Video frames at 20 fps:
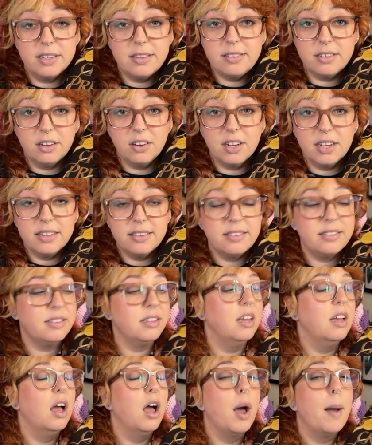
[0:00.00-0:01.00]
series.
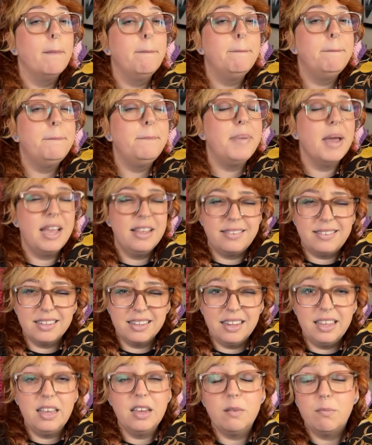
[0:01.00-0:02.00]

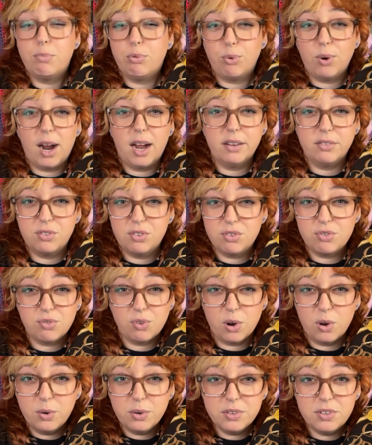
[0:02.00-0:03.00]
Basically, in broad
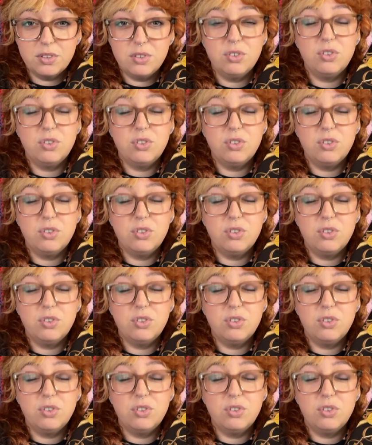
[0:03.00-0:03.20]
strokes,